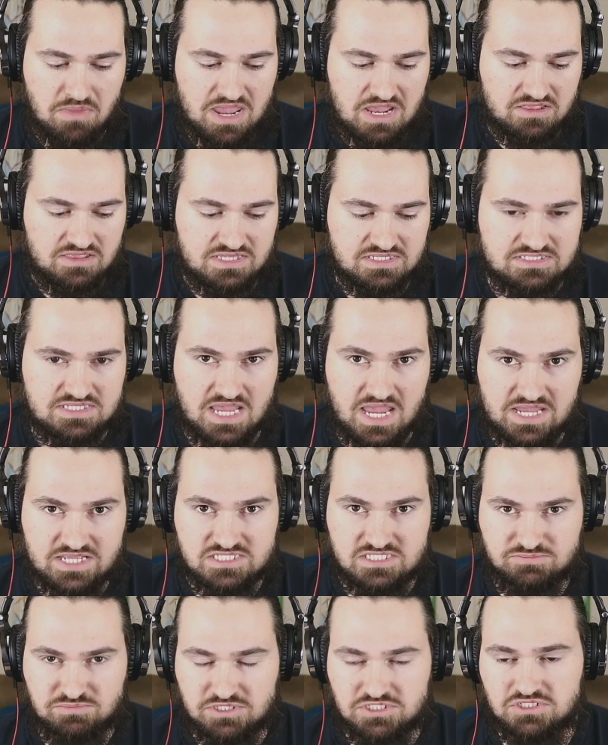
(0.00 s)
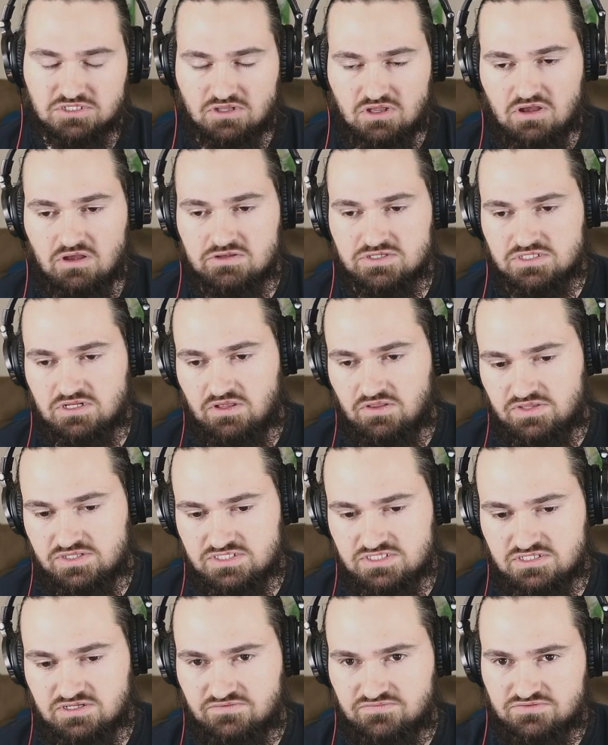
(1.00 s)
these hate speech laws and all this
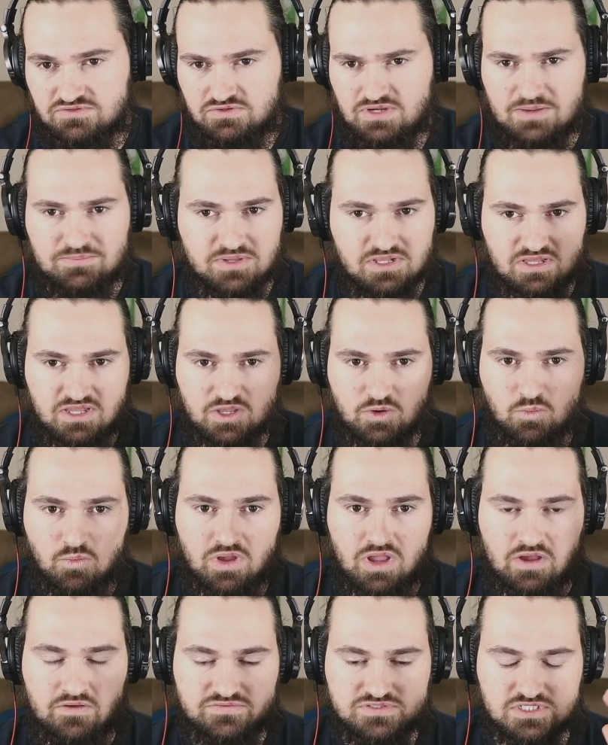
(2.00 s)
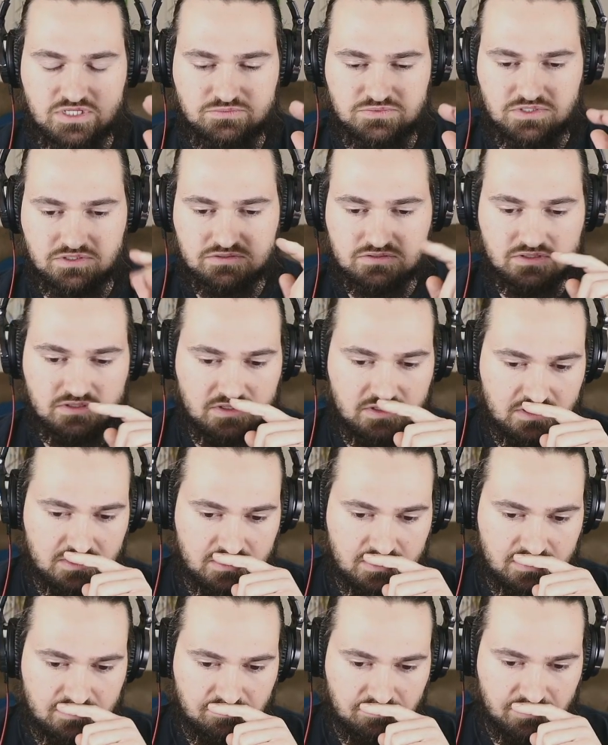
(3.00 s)
stuff too. I'm getting like way off subject.
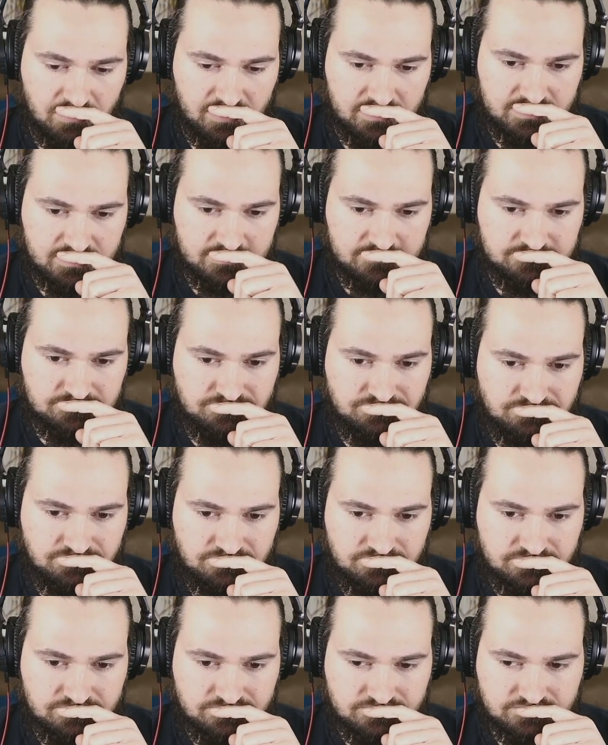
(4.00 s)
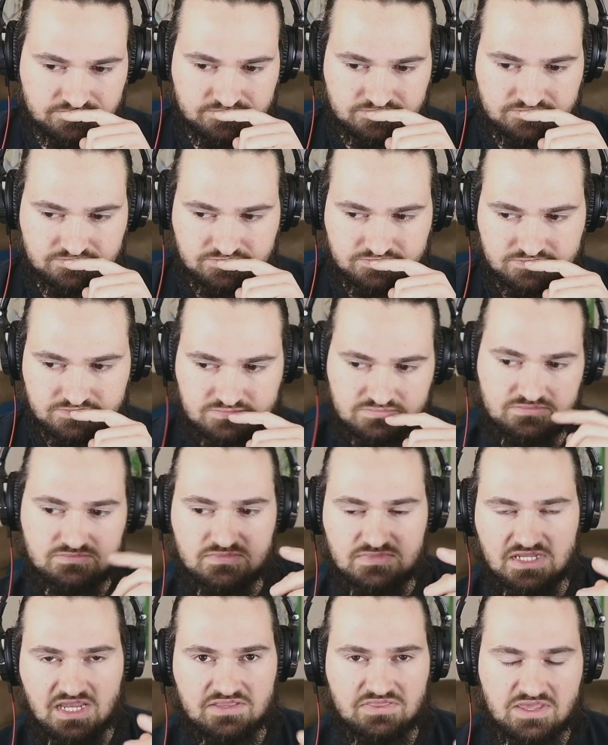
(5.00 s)
But
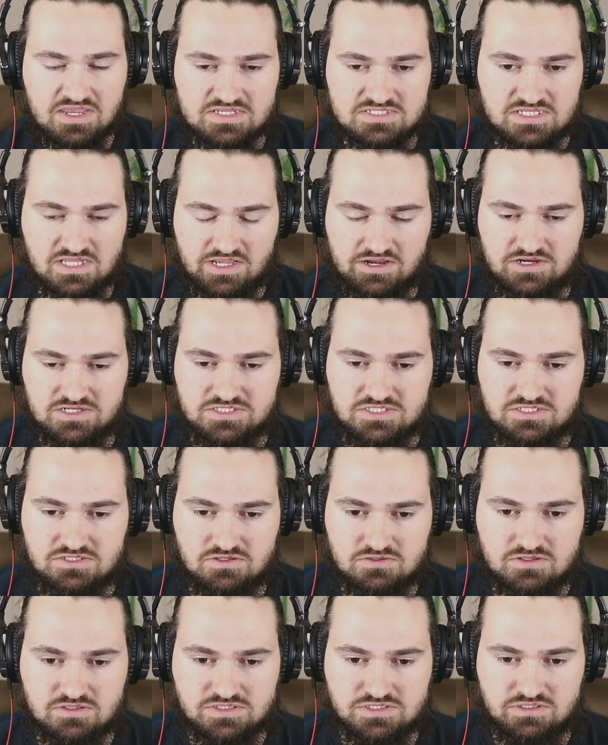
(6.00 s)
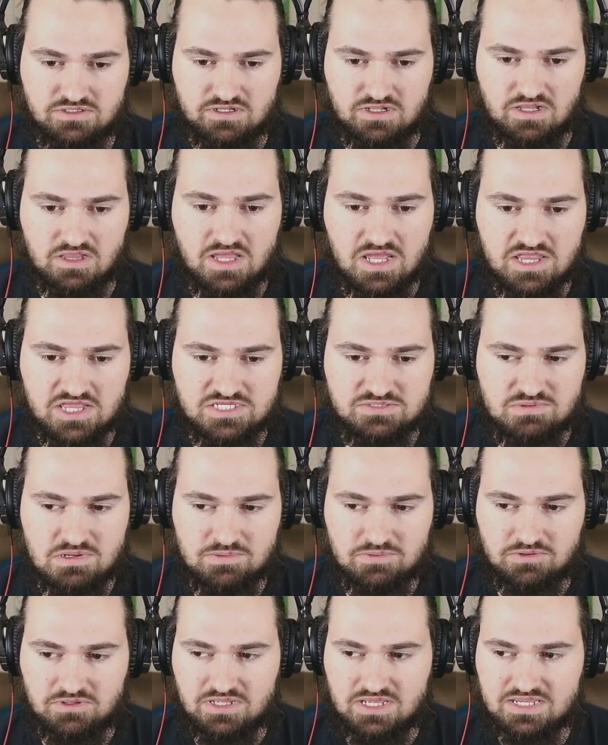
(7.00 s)
I think it's hilarious too because a lot of these
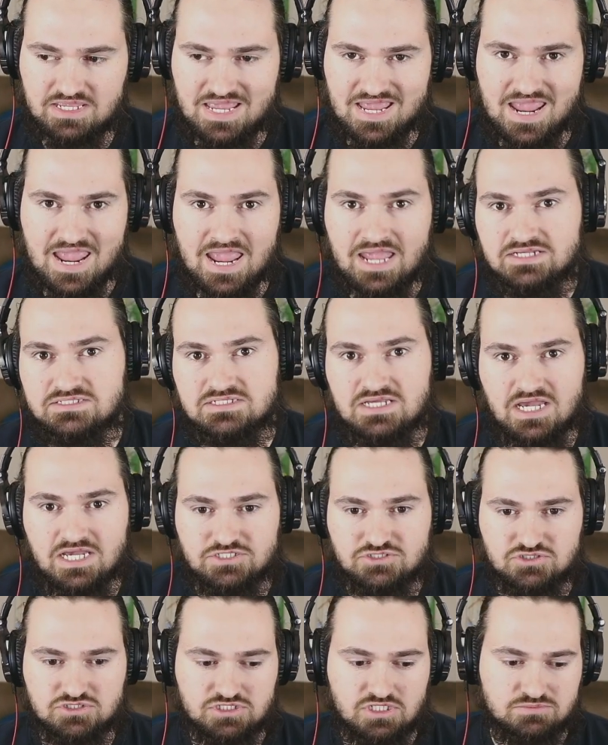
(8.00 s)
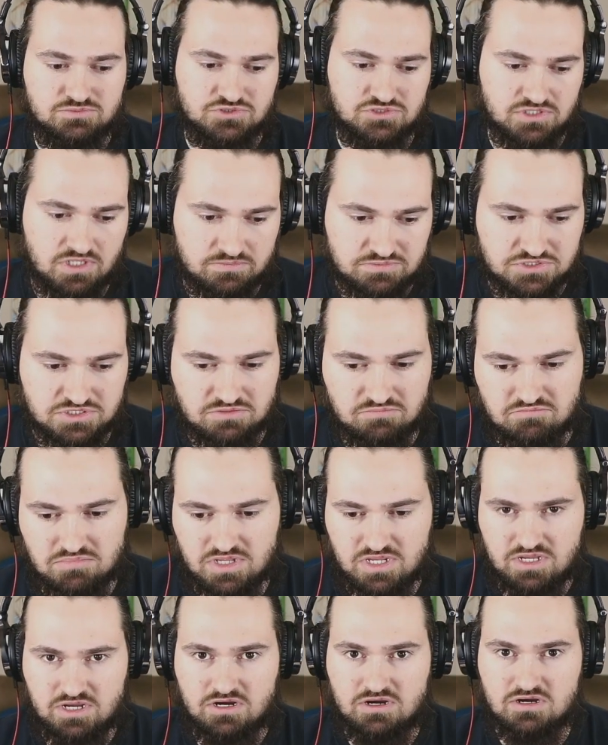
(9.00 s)
people are like anti-Trump. Trump shouldn't
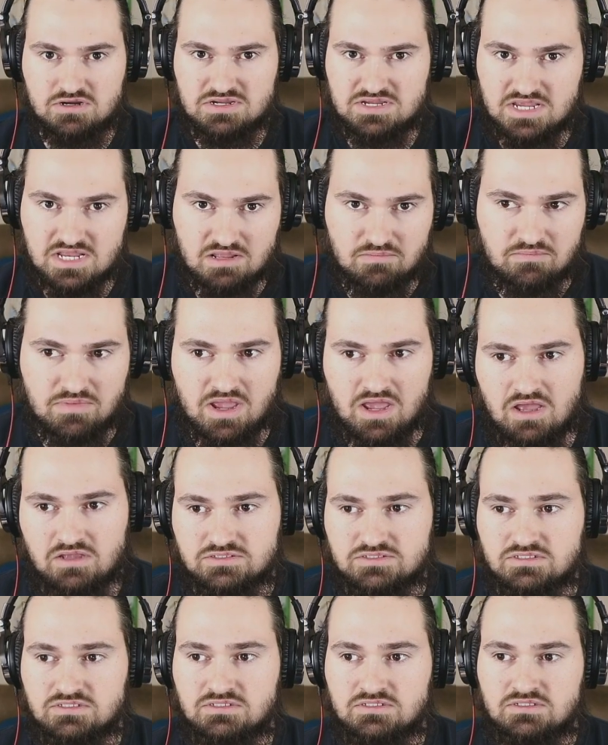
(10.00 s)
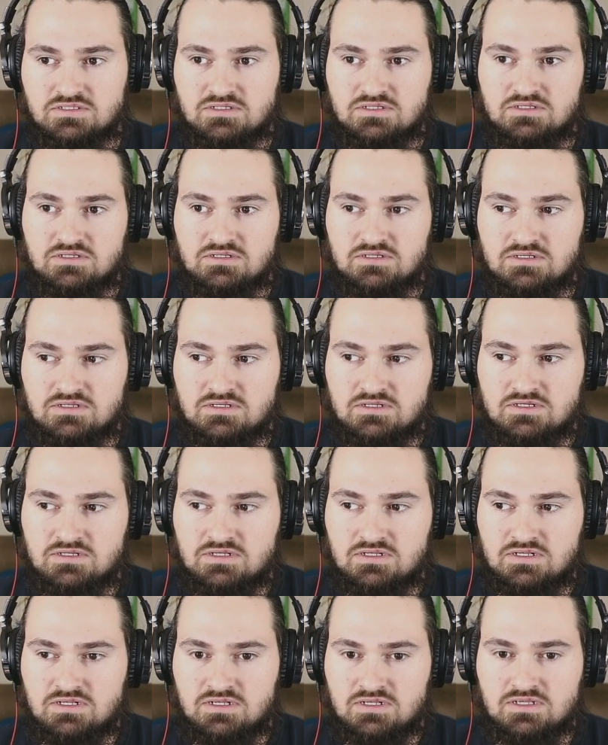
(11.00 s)
be here. Get him out.
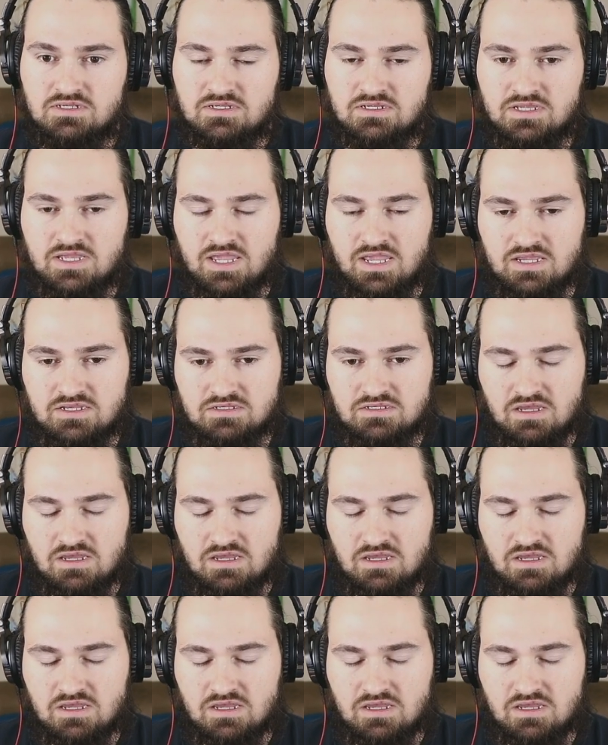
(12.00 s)
And